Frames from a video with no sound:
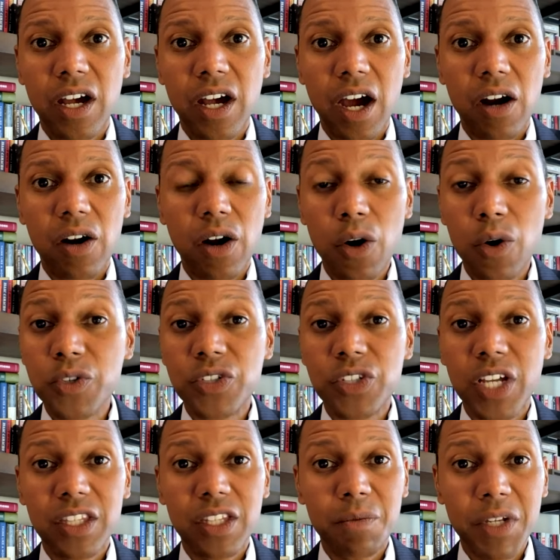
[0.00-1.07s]
our host
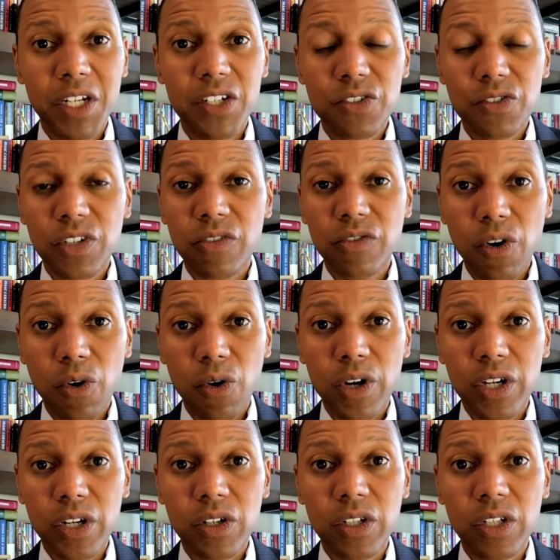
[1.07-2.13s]
at the Ministry of
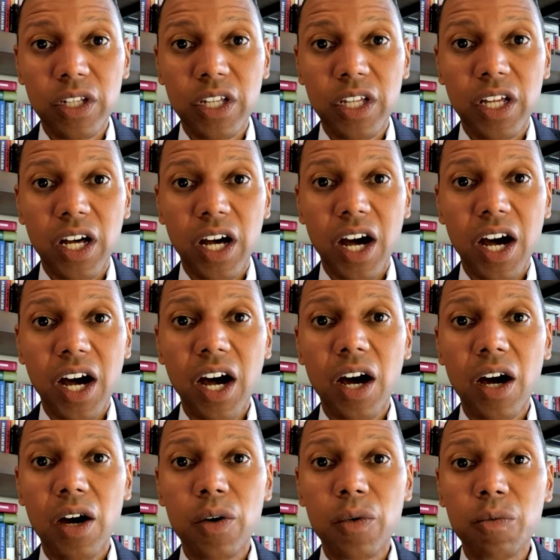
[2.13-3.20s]
Oil
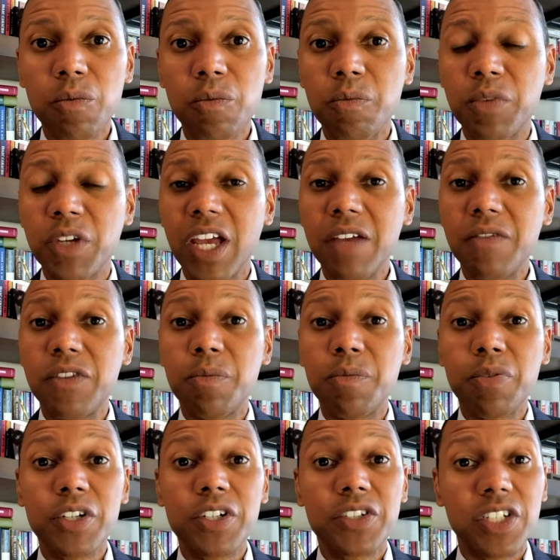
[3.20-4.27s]
uh, gave the
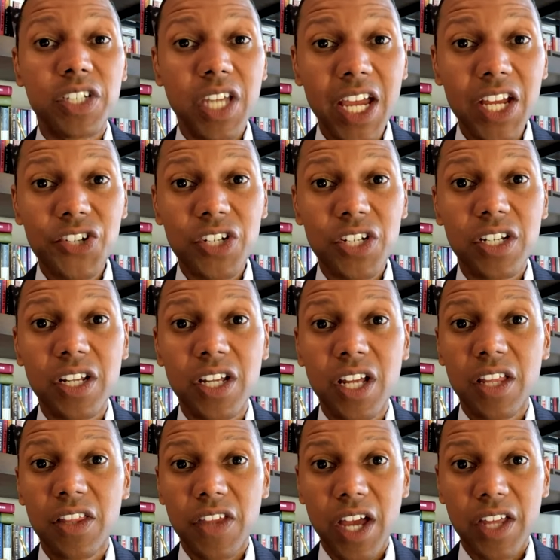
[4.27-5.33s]
presentation
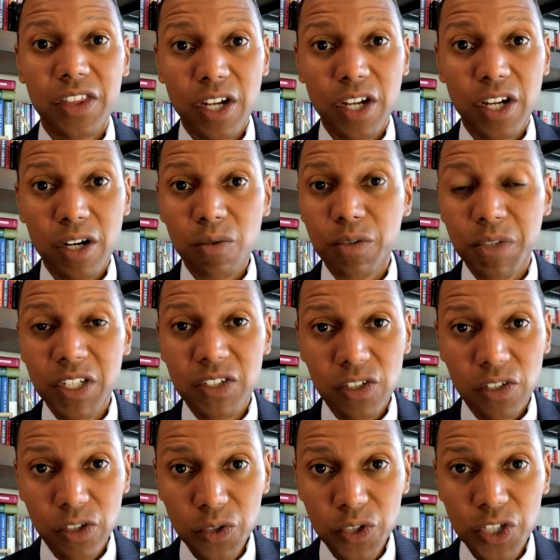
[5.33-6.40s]
that there would be
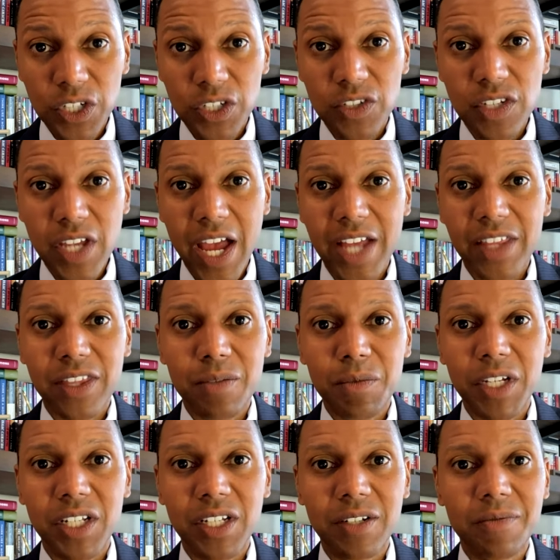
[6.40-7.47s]
solutions at the
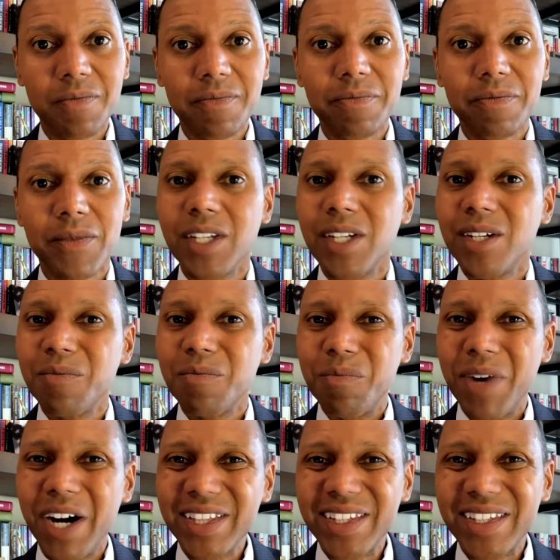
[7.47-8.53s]
meeting,
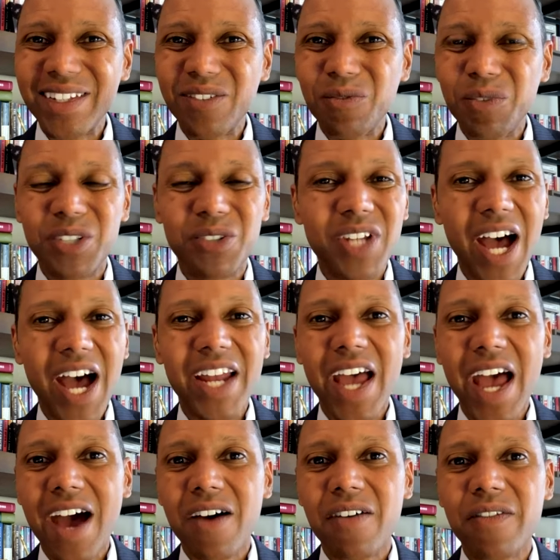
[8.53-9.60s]
but we do not
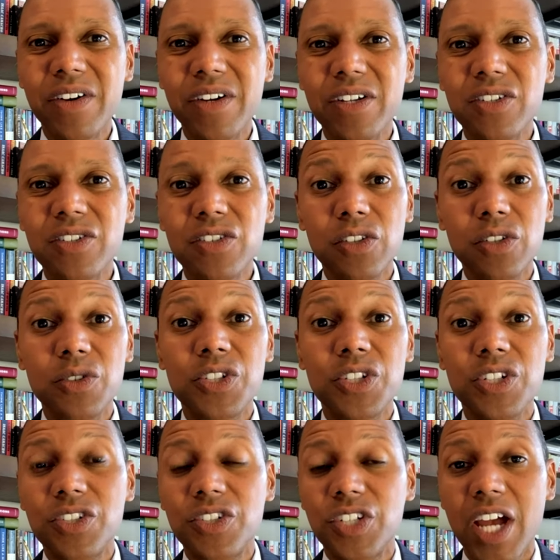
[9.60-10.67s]
have
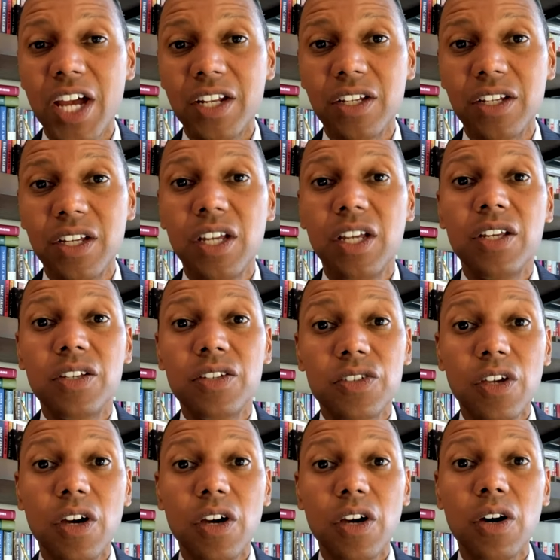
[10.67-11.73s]
solutions yet.
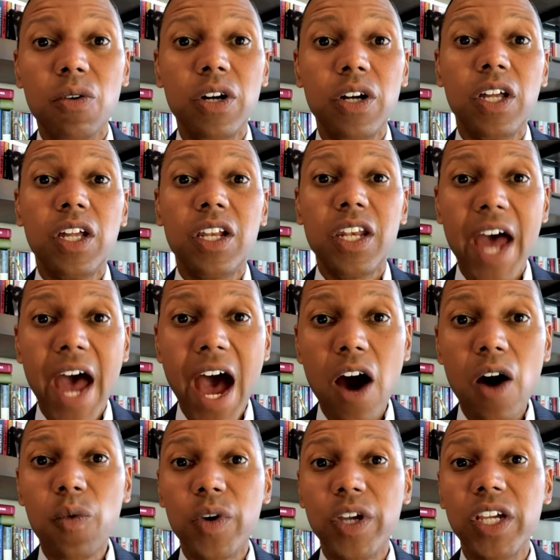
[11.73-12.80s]
So
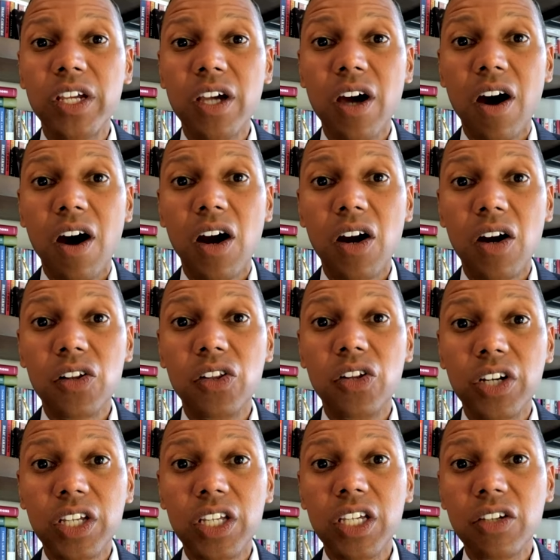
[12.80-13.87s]
now we are
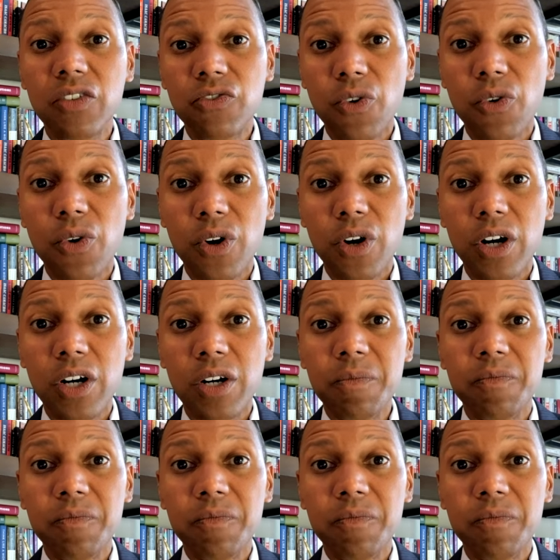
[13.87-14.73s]
looking for